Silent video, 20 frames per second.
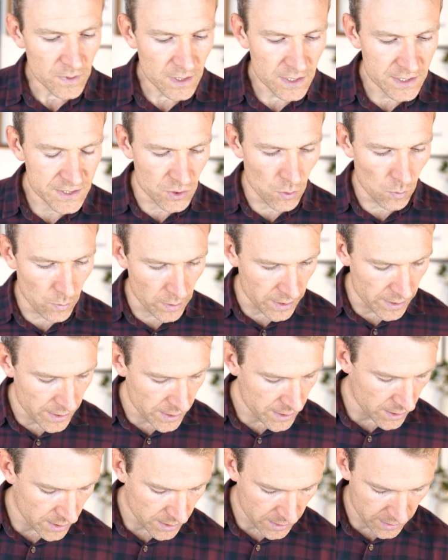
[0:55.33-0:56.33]
So we're going
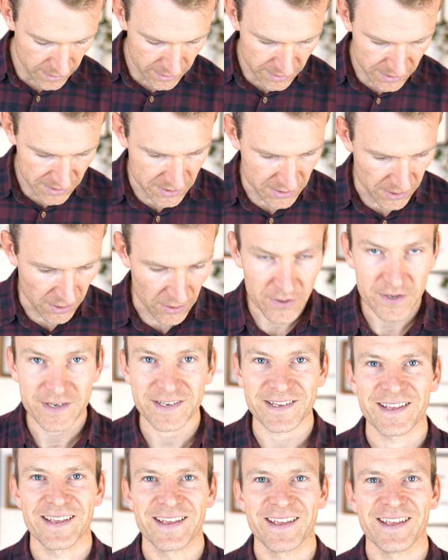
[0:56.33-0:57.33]
to start
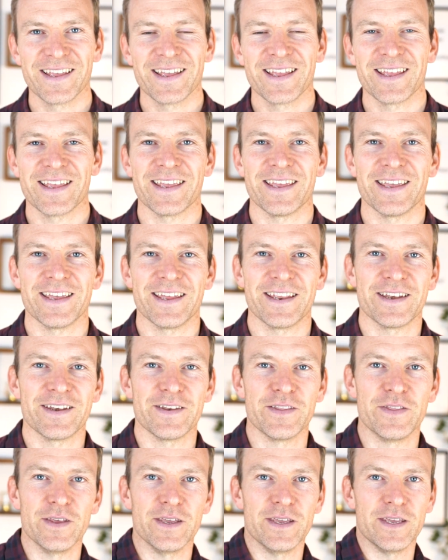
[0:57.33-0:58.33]

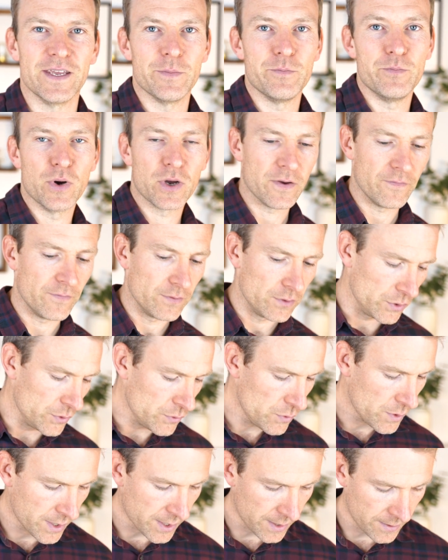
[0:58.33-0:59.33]
in the book of
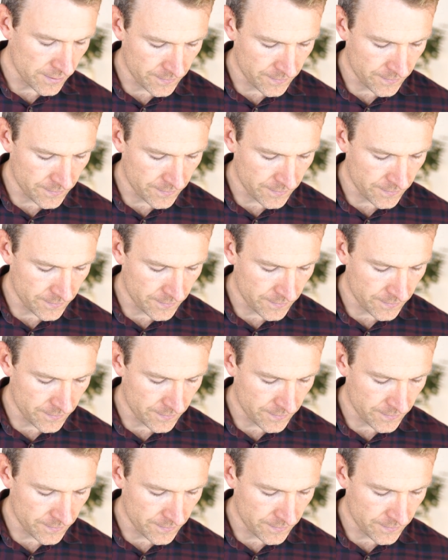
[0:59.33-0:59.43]
Luke,